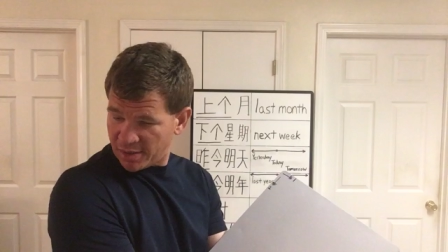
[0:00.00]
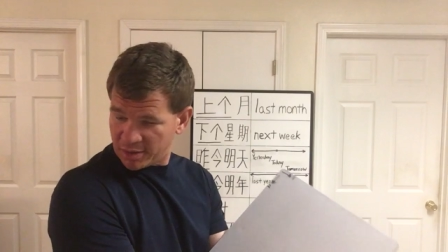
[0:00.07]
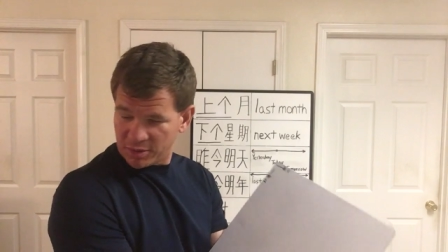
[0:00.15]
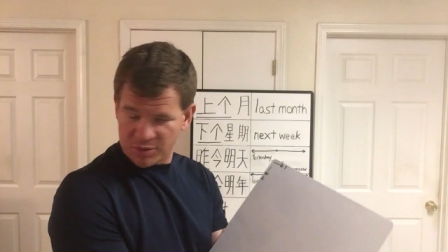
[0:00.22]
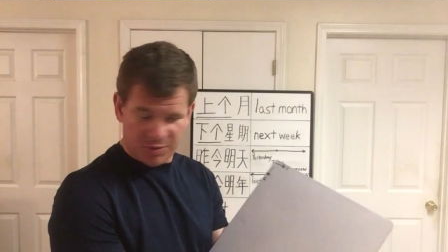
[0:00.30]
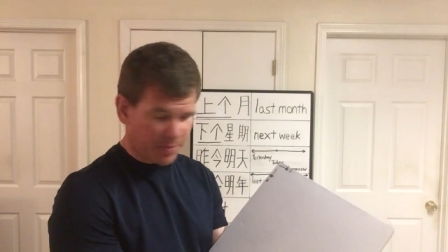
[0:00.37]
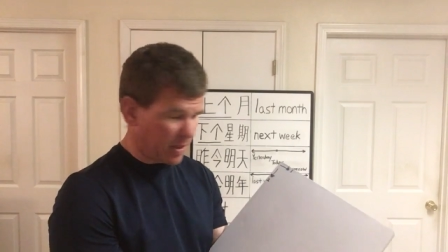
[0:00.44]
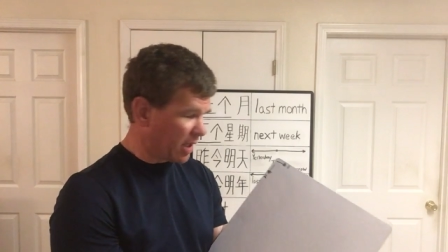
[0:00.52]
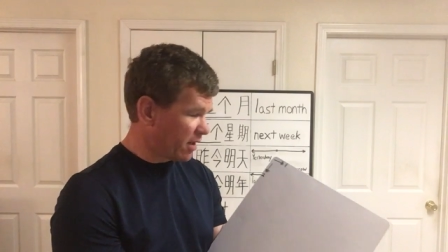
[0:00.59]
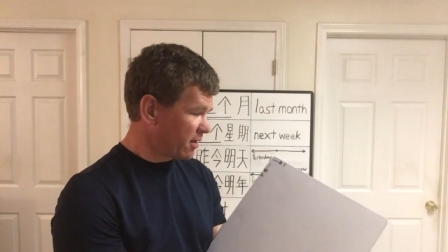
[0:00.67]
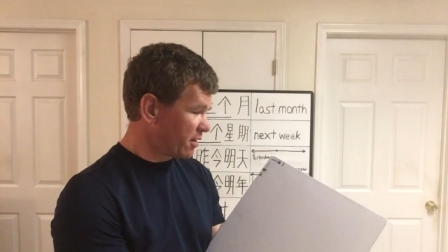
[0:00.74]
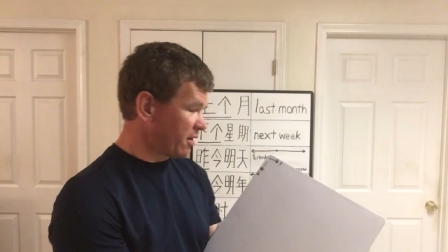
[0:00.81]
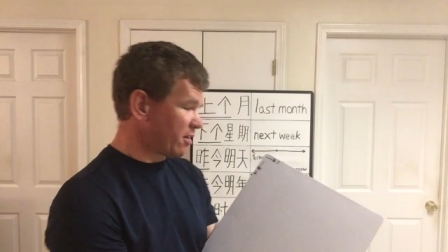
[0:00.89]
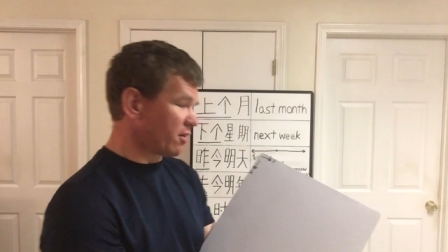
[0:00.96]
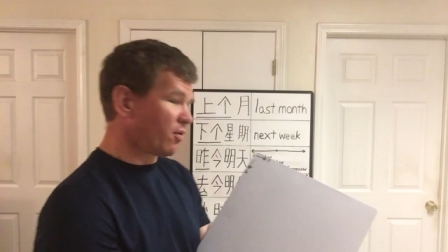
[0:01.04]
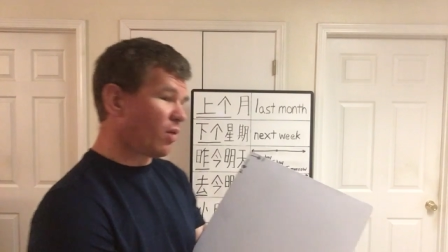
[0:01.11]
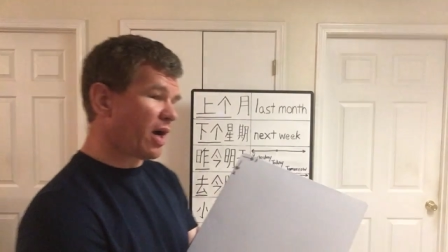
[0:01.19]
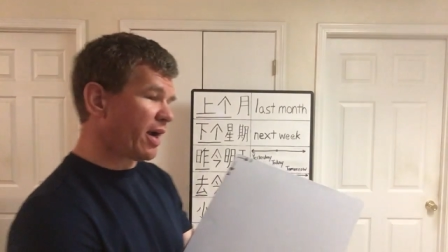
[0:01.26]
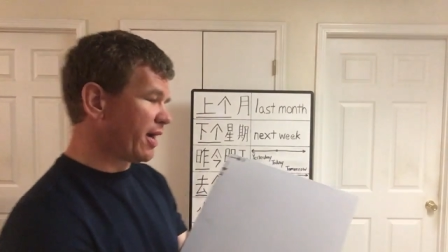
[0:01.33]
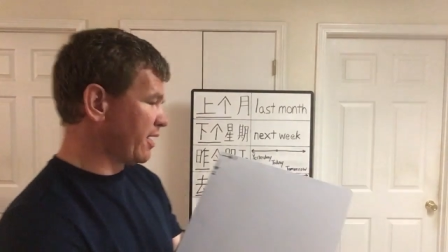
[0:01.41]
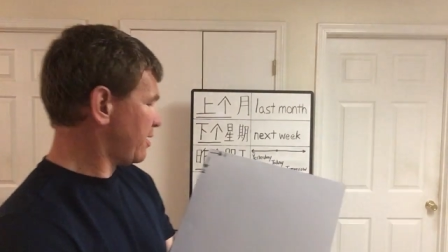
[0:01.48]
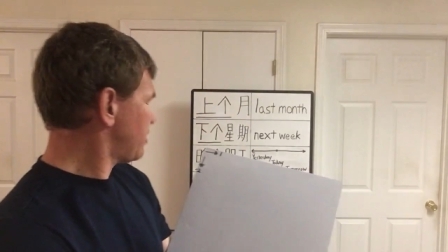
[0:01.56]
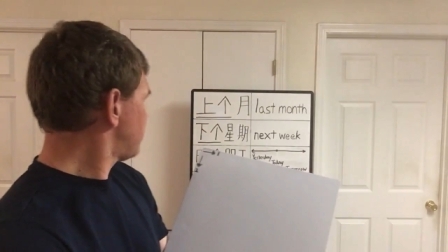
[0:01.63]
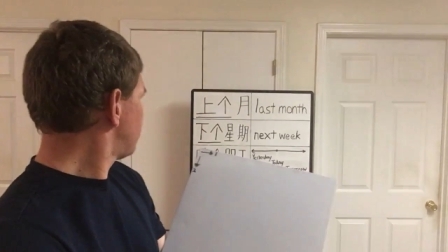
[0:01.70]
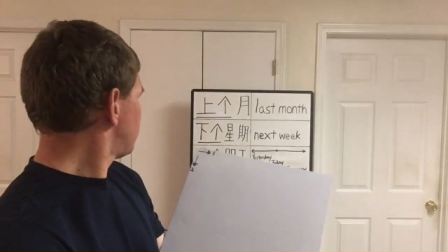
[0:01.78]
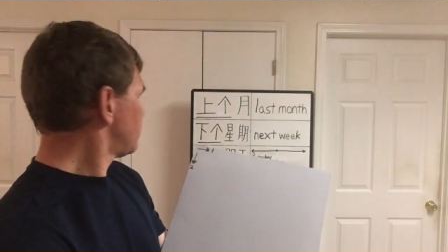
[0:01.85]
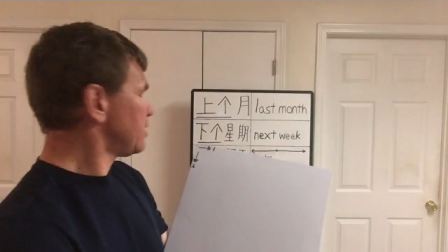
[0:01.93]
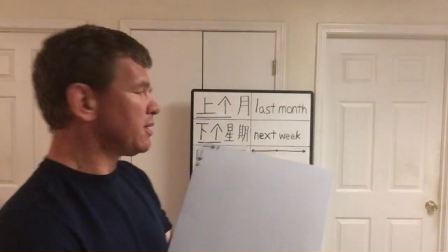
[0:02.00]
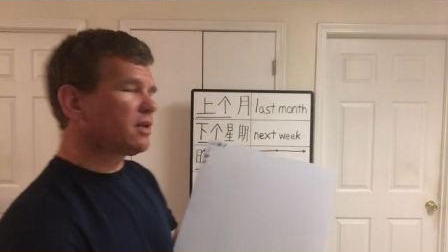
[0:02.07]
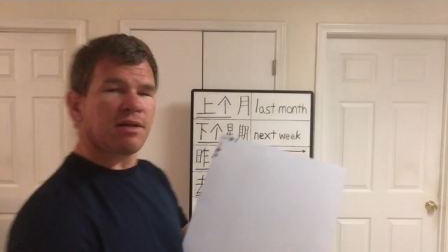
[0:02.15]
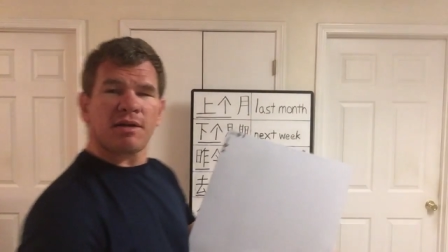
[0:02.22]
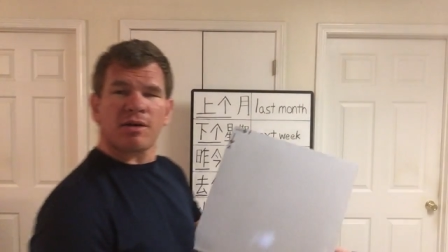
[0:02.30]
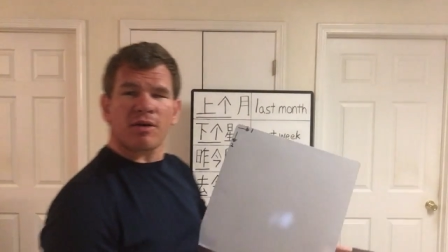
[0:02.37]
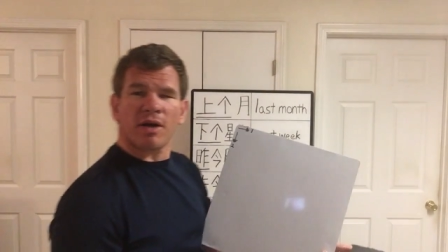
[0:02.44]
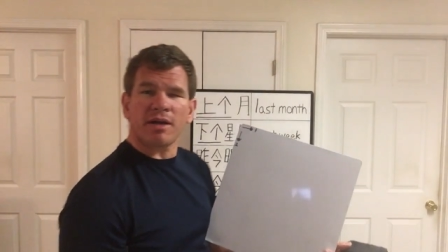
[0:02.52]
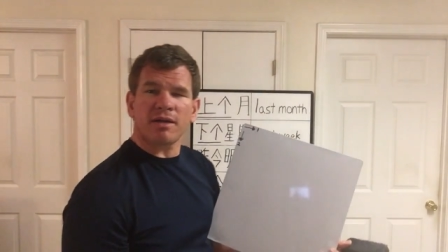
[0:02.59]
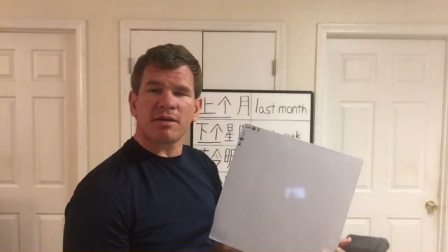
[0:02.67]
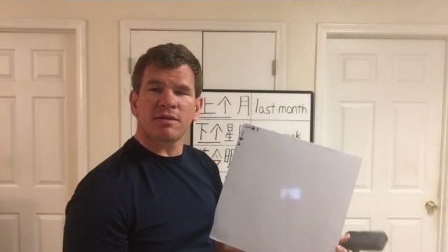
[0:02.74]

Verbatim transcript: close by. I don't know why. All right.